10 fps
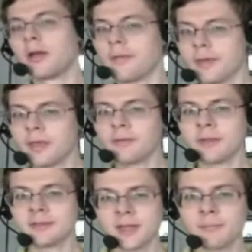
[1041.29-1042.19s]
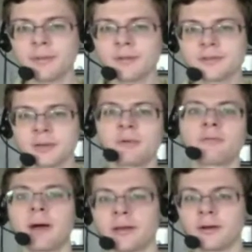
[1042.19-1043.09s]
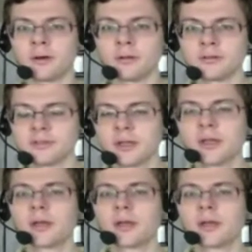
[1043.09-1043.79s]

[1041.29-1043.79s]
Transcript: And I give an example of some of my goals.